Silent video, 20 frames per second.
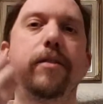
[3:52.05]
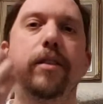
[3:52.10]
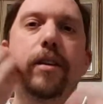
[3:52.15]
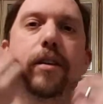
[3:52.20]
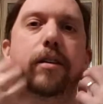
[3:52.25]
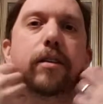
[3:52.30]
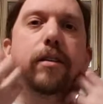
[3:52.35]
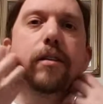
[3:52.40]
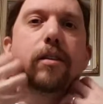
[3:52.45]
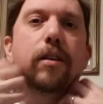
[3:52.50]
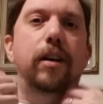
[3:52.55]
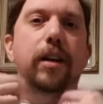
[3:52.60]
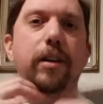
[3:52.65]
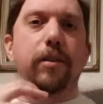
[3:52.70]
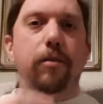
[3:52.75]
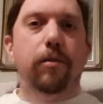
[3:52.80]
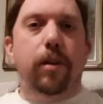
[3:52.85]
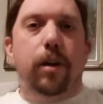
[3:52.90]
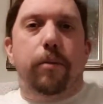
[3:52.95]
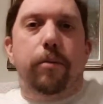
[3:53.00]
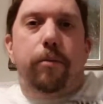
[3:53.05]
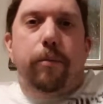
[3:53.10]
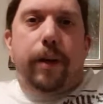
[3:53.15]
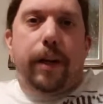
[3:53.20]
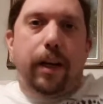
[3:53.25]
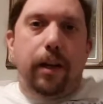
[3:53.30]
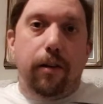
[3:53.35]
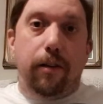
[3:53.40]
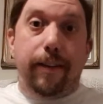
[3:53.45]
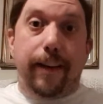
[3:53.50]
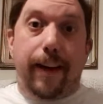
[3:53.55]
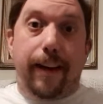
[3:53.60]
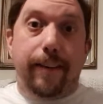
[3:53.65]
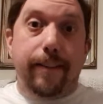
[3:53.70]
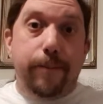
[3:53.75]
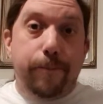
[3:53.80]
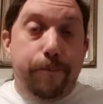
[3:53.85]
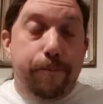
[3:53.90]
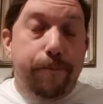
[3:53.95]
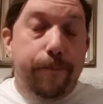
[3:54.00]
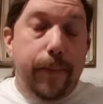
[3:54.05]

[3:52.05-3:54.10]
this and tidy it all up and make it look nice.